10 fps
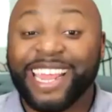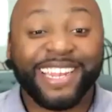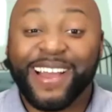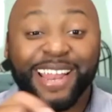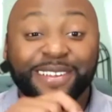how know to
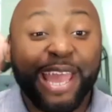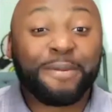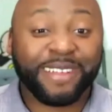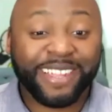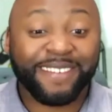how to label
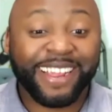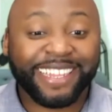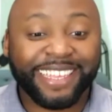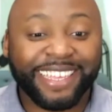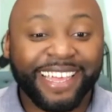it,
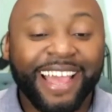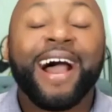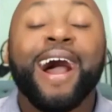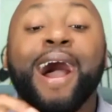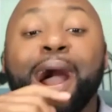correctly. They
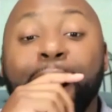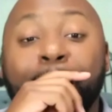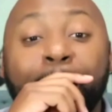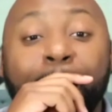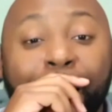didn't know how to label